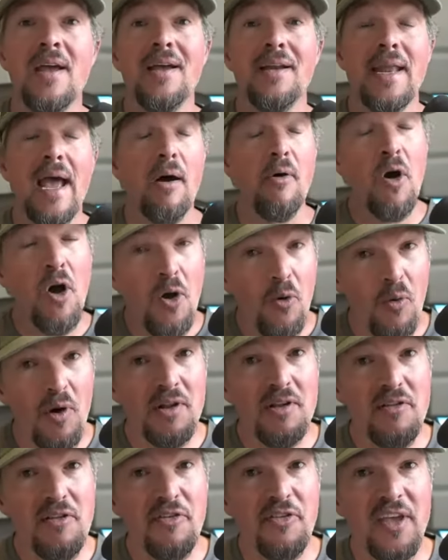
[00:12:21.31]
Now, one
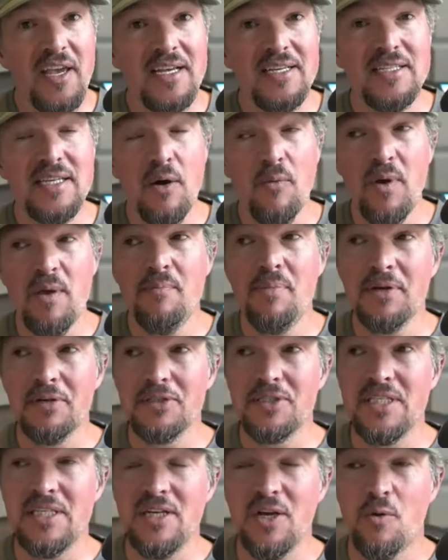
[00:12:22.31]
of the things that we
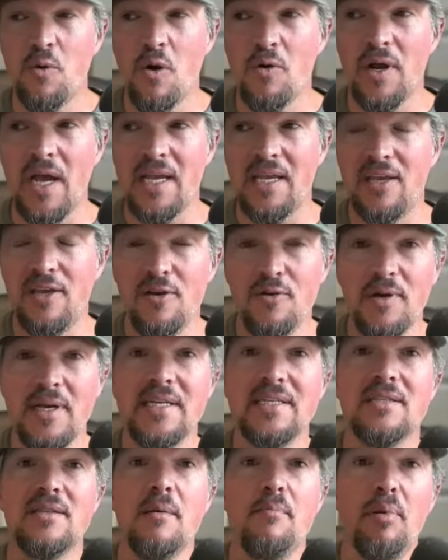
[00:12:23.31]
built into Quote IQ
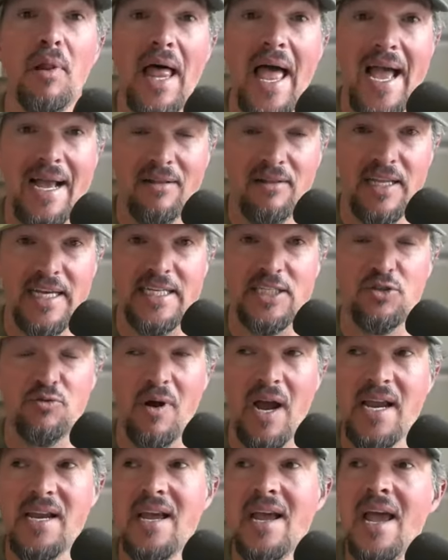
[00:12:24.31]
is the blacklist,
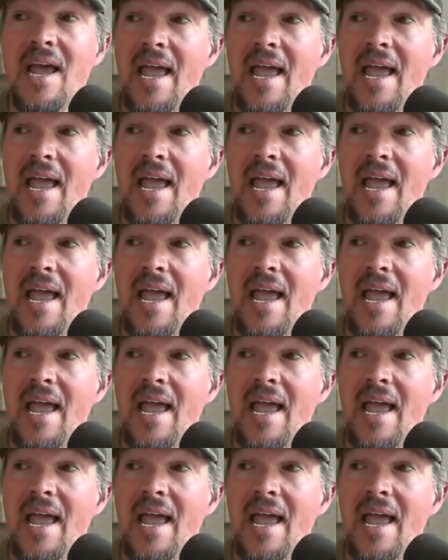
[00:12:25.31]
right?